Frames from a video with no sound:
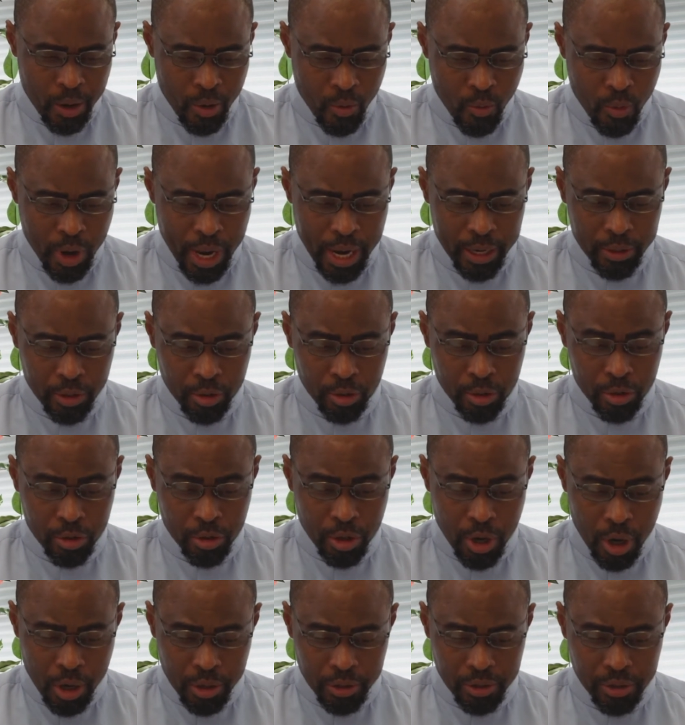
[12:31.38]
We are to
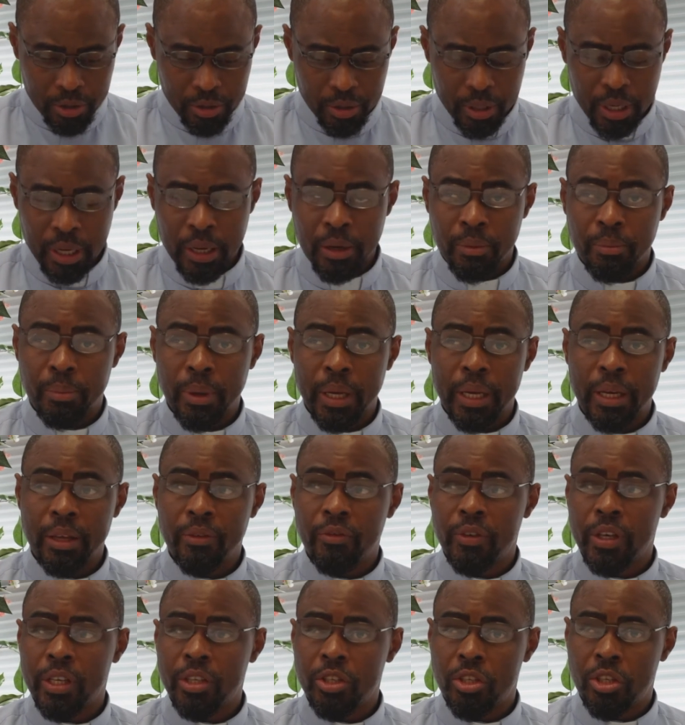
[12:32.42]
trust and
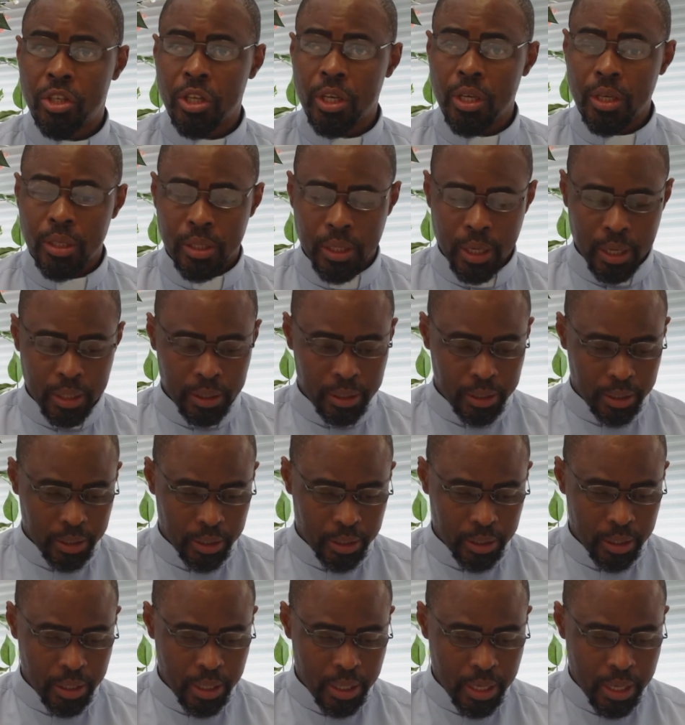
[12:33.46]
believe in
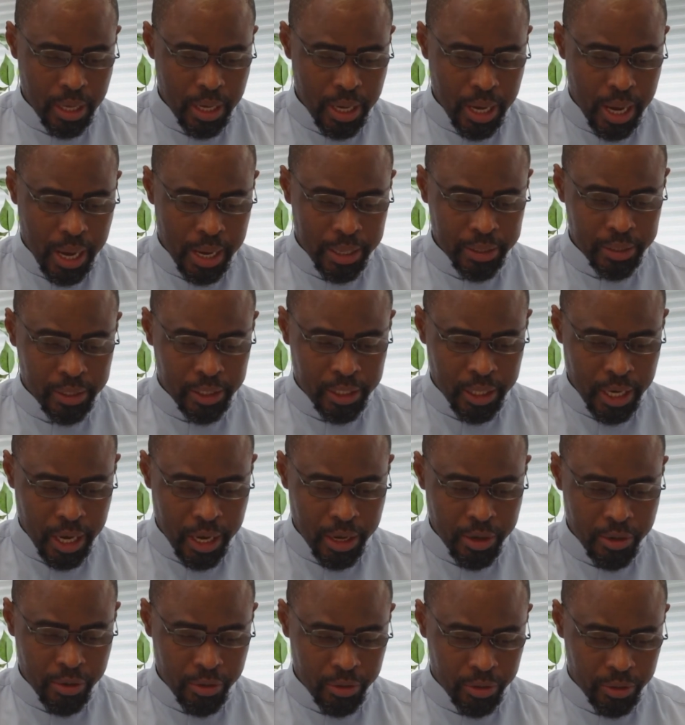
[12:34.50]
Jesus as
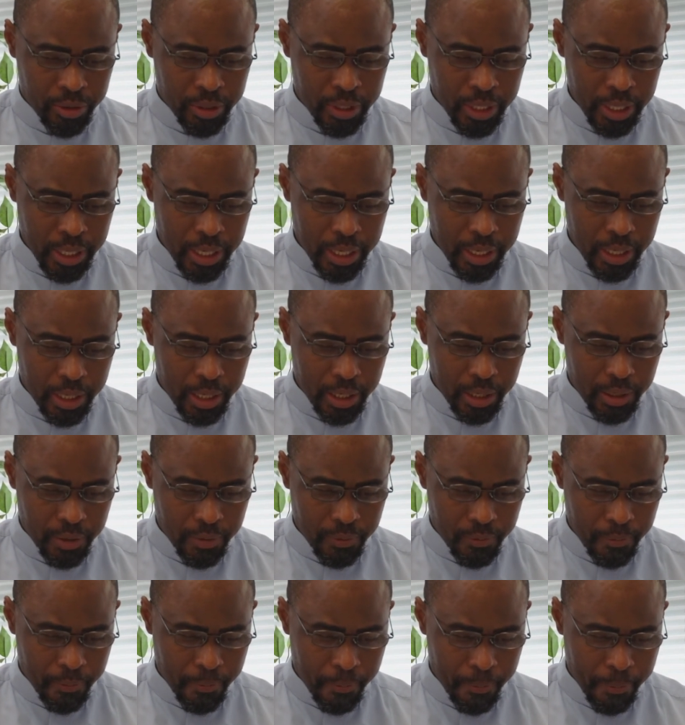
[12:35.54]
Jairus did.
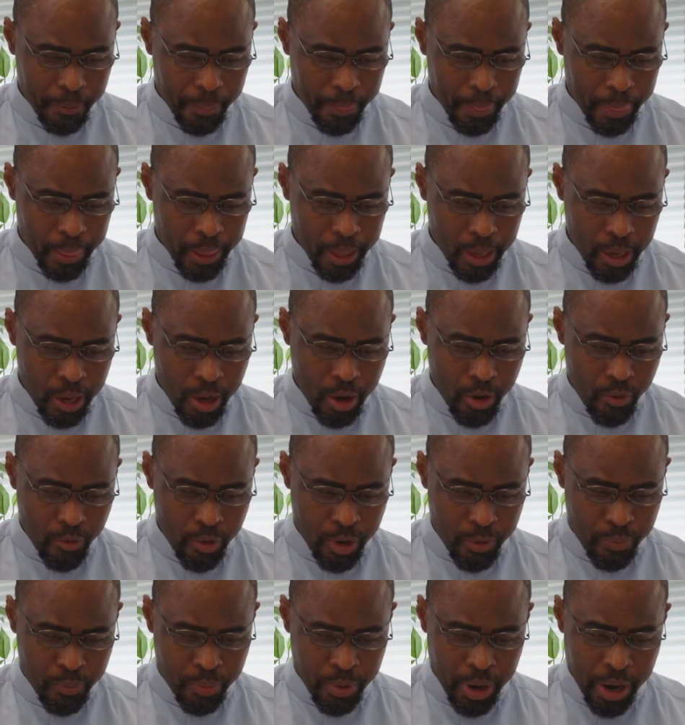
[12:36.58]

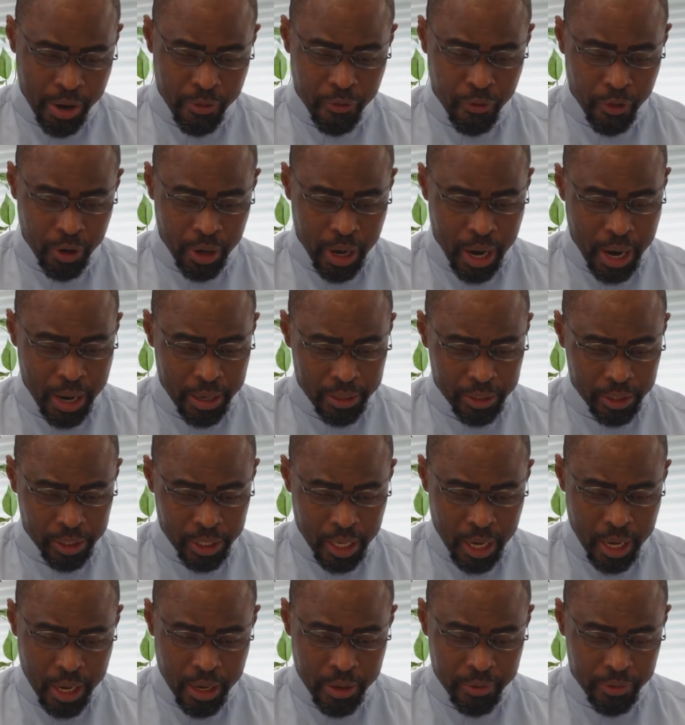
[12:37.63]
We pray for
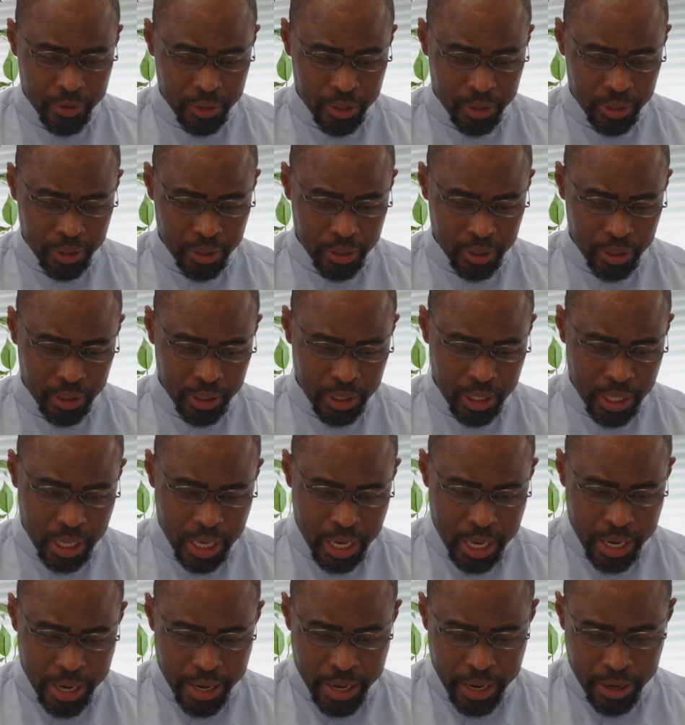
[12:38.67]
ourselves
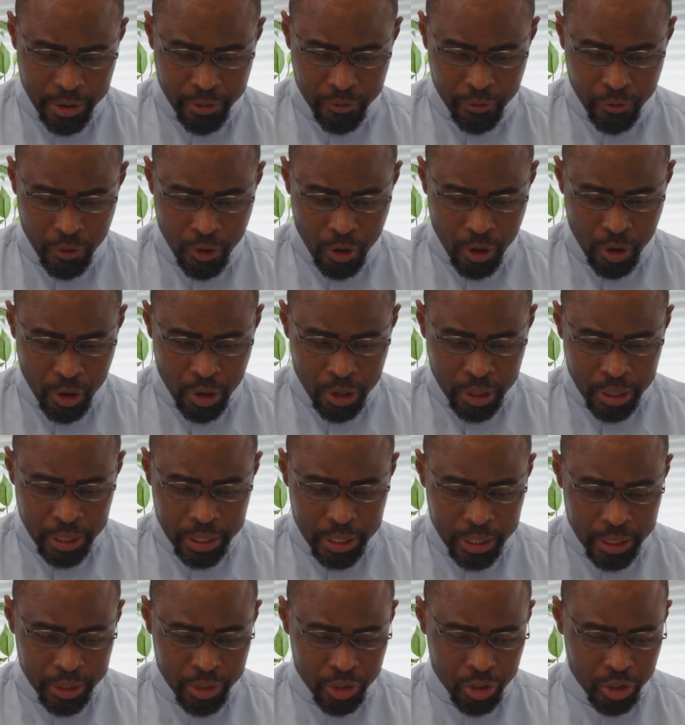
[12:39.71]
and for
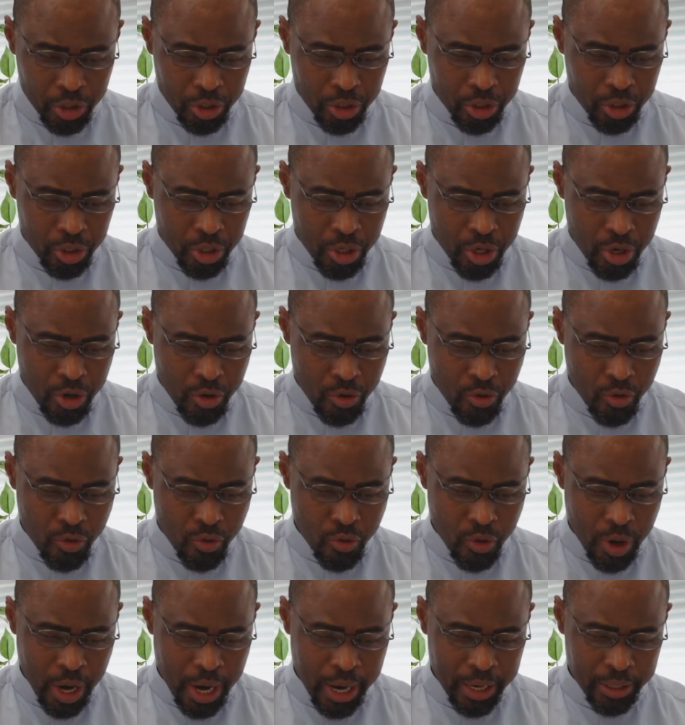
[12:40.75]
others
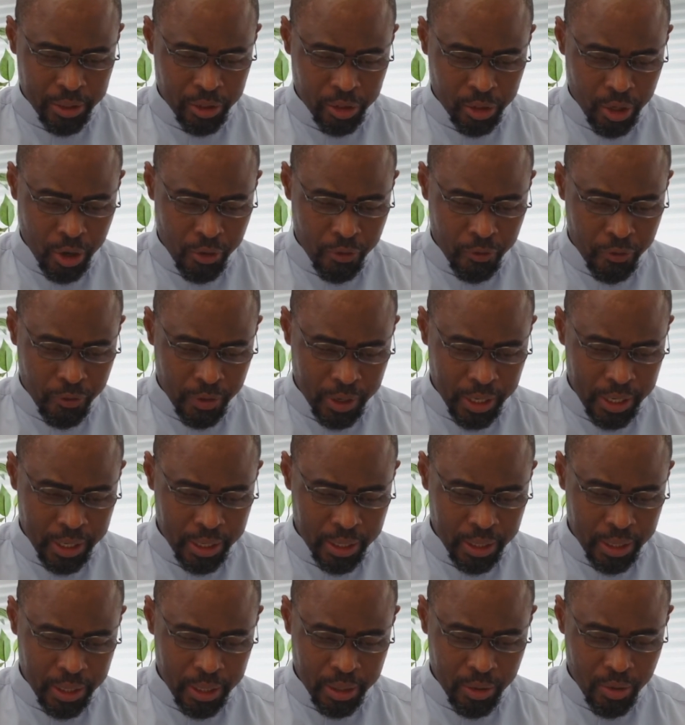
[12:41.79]
who are
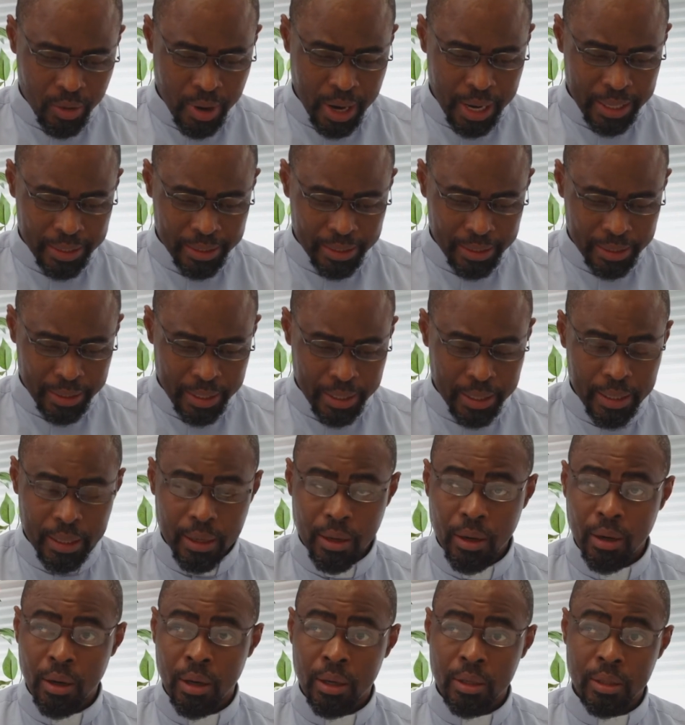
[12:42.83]
suffering, who are sick
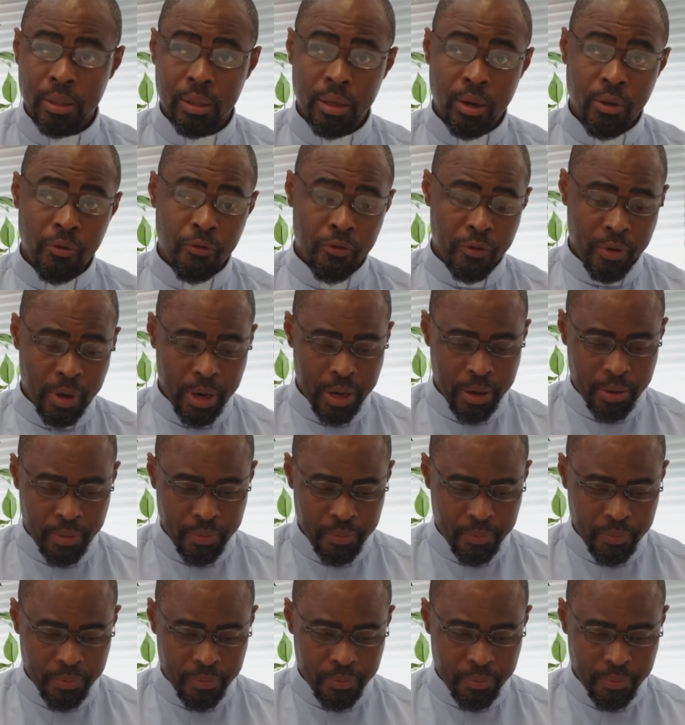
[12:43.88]
or suffering.